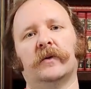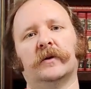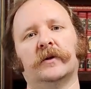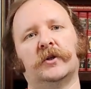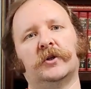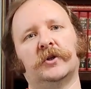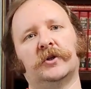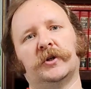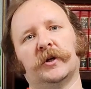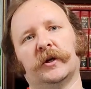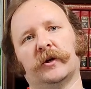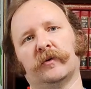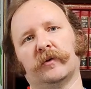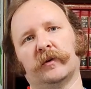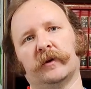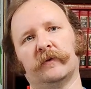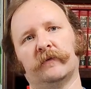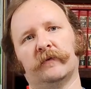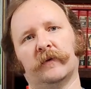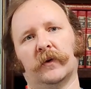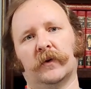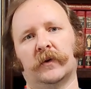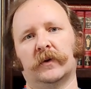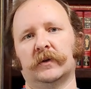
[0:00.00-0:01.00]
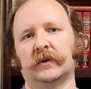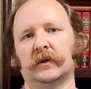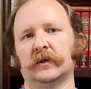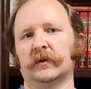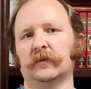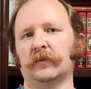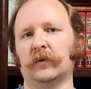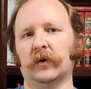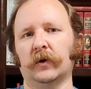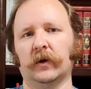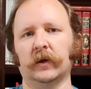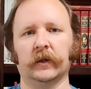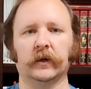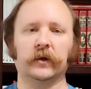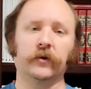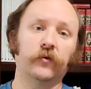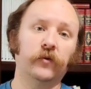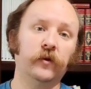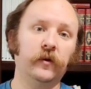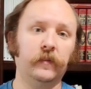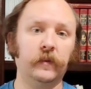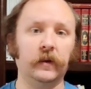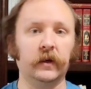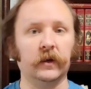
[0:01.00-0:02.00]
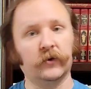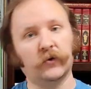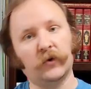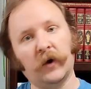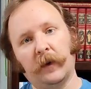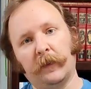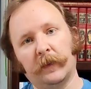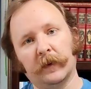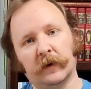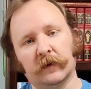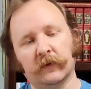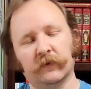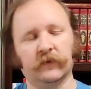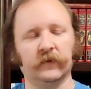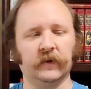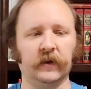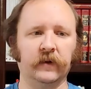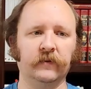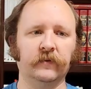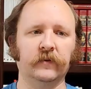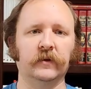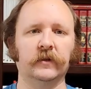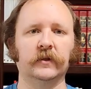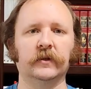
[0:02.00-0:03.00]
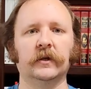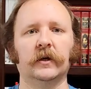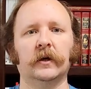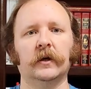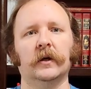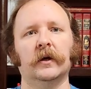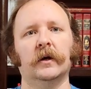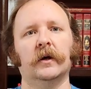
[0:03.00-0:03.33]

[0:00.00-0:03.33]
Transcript: which generally focuses more on the creamy and tropical flavors,